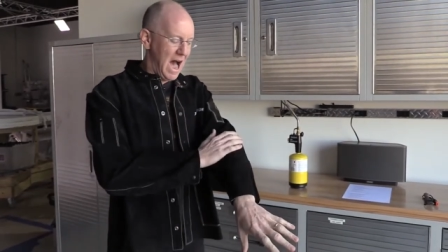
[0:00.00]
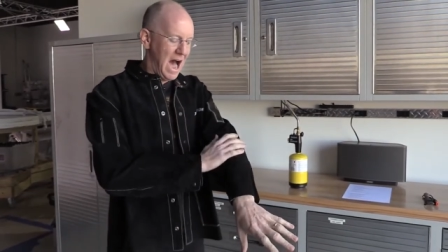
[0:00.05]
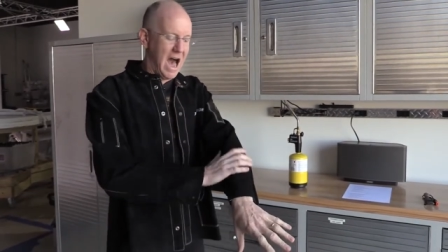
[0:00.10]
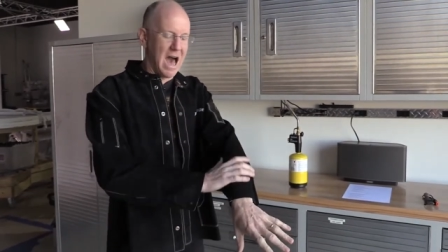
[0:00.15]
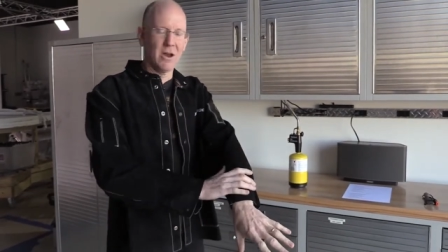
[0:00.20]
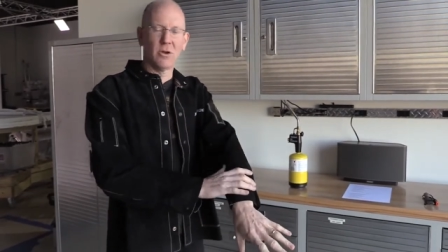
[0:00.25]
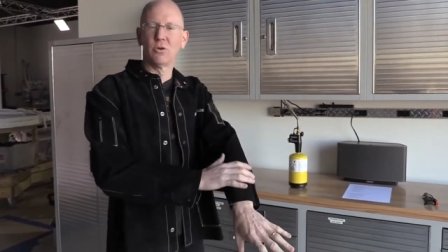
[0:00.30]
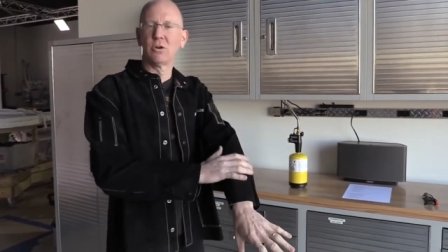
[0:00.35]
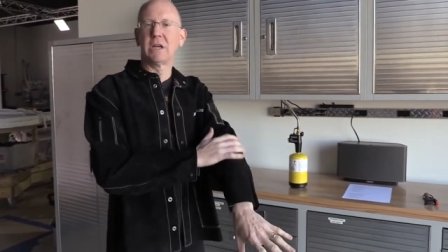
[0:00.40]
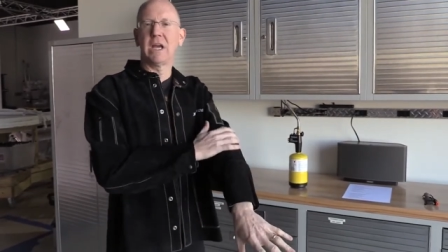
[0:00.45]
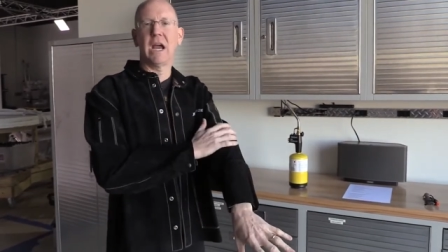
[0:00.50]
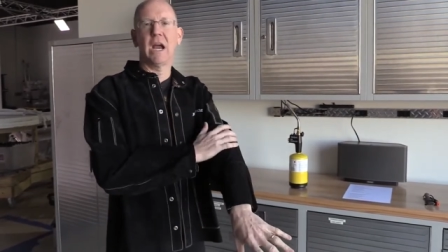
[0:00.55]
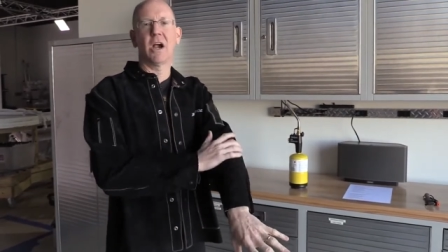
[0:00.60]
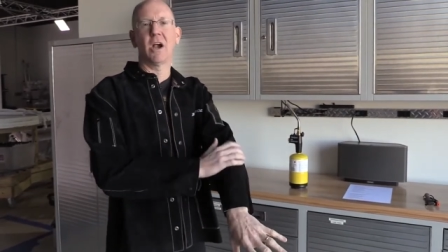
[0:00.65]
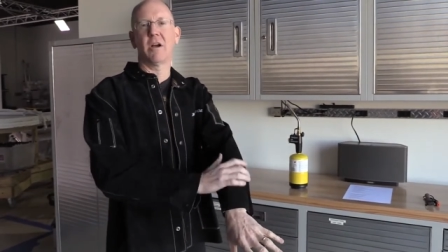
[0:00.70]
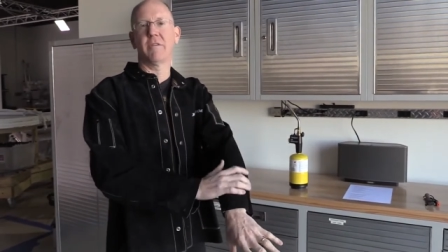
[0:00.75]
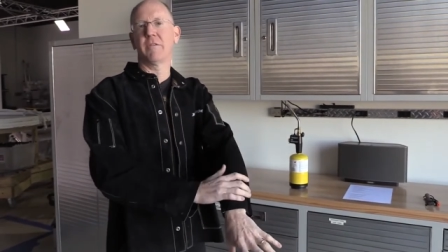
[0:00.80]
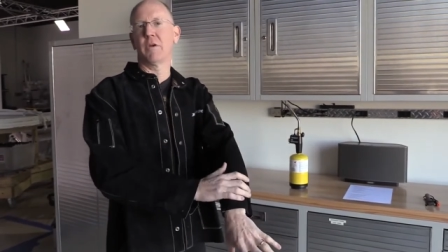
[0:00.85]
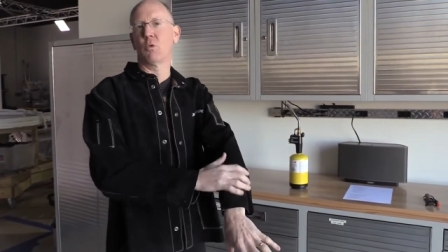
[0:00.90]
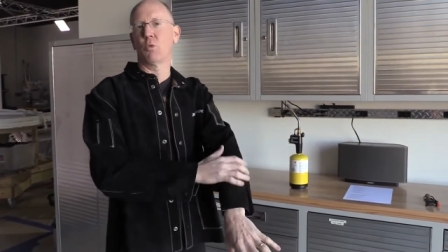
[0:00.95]
I don't
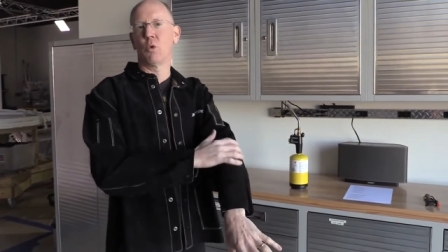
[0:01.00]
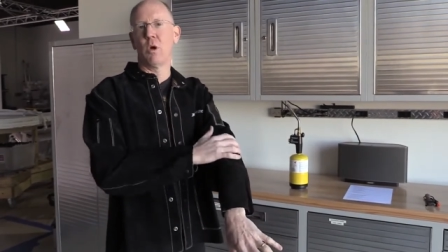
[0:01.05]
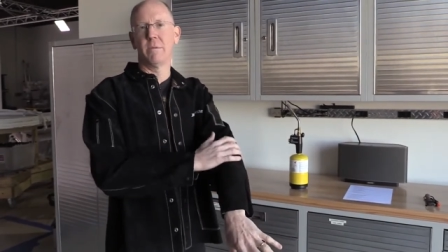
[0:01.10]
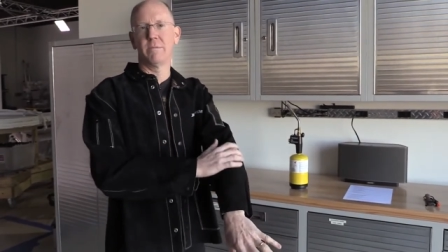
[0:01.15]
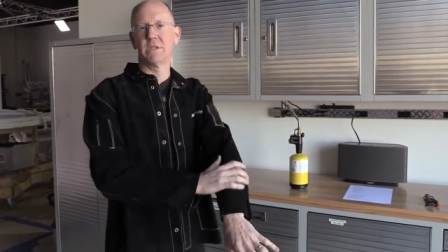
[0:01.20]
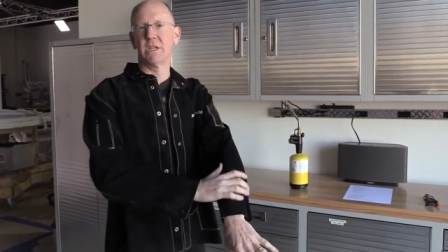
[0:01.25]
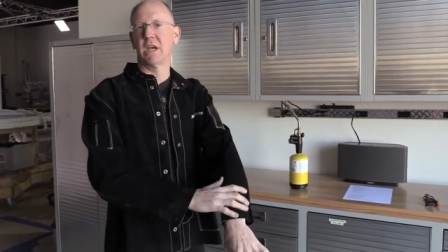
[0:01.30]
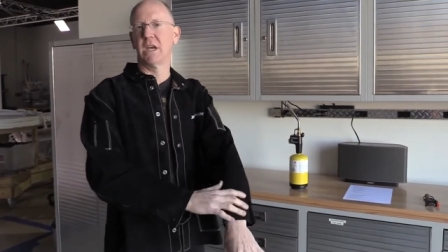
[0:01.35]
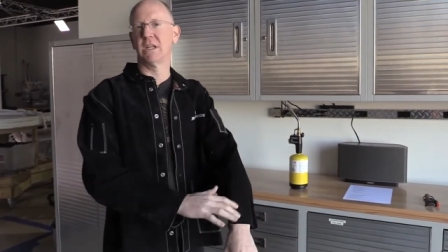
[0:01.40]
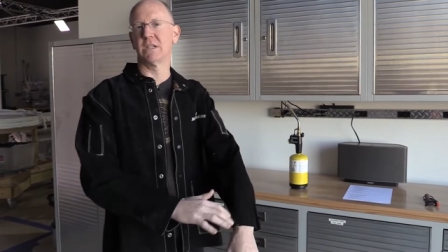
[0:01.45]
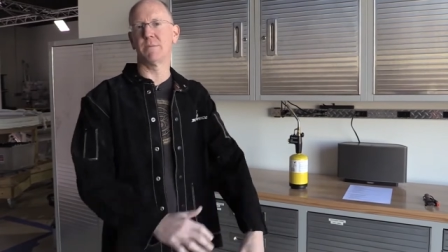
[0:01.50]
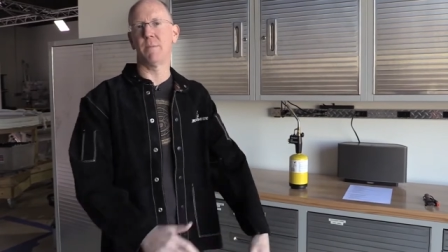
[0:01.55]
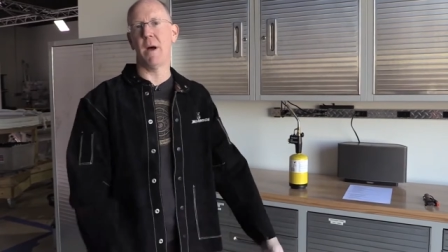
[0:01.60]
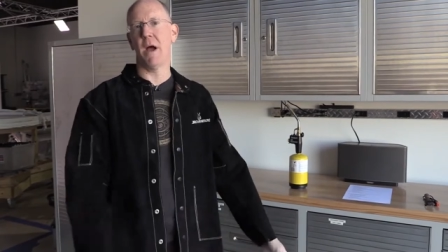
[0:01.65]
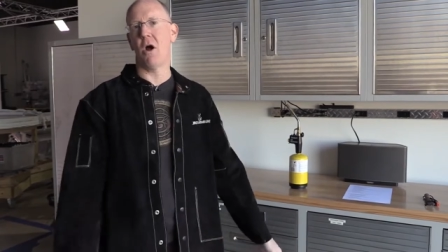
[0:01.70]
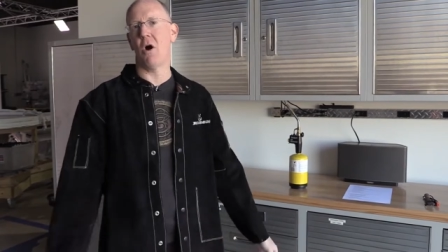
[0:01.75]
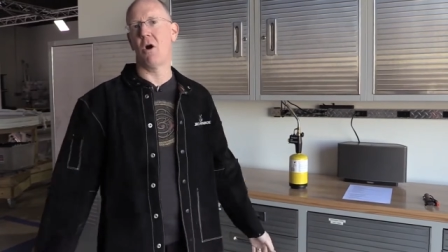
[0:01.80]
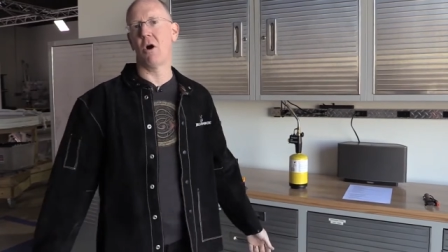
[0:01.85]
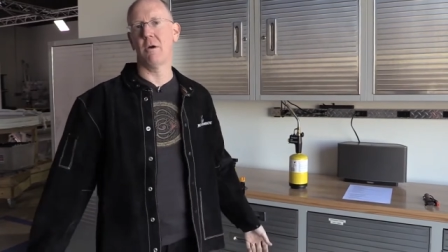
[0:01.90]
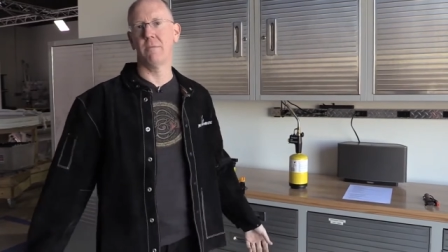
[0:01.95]
care if it rubs against
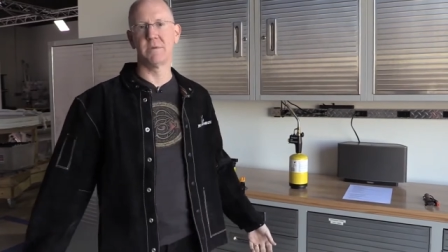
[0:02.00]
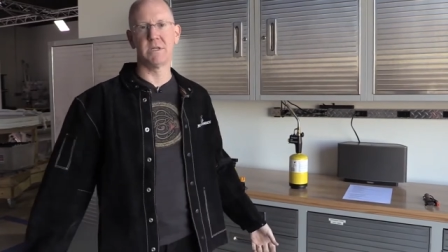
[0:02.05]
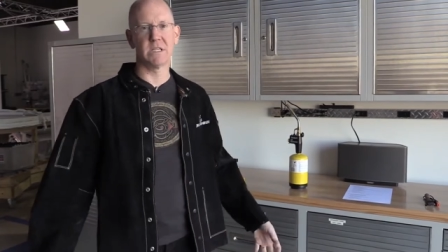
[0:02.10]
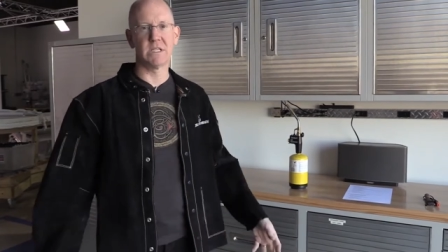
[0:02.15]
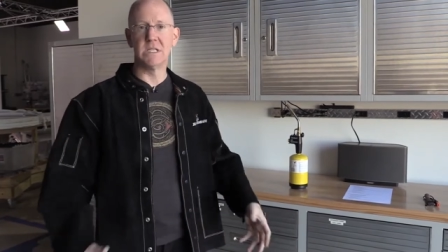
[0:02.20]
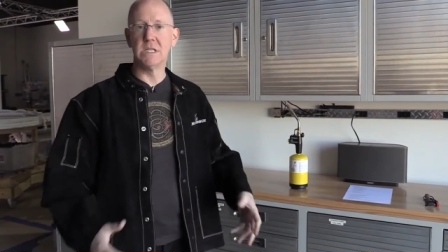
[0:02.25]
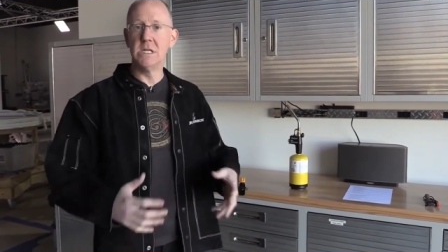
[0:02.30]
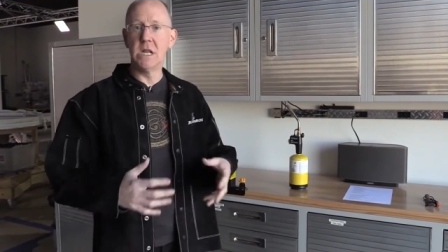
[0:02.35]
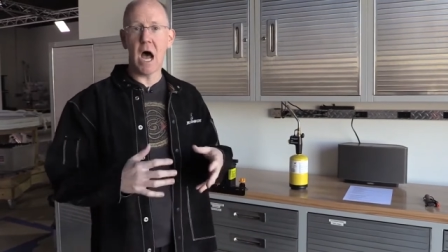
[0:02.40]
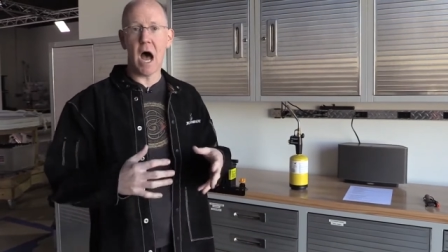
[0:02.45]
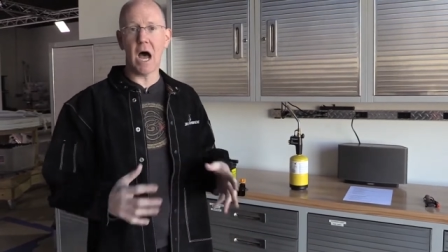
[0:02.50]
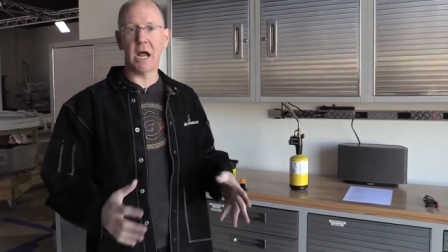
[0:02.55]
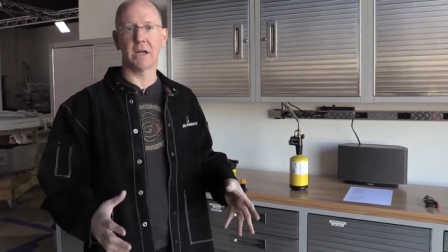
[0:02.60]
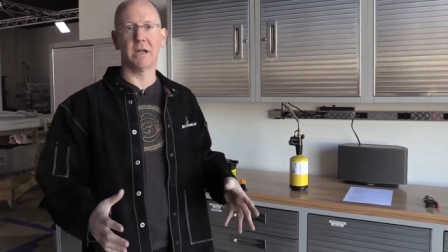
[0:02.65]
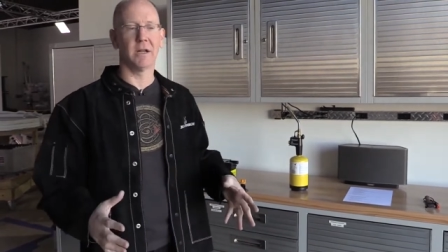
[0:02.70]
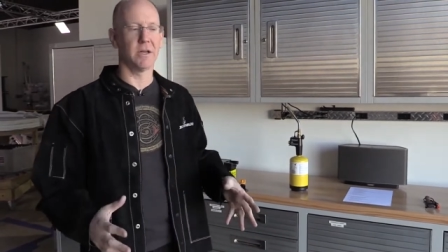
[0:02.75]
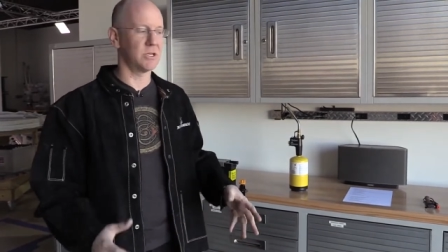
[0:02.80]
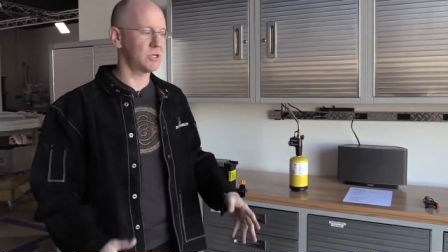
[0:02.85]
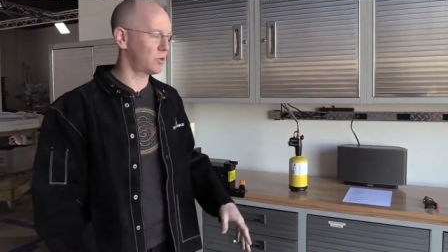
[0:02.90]
my arms, it's not gonna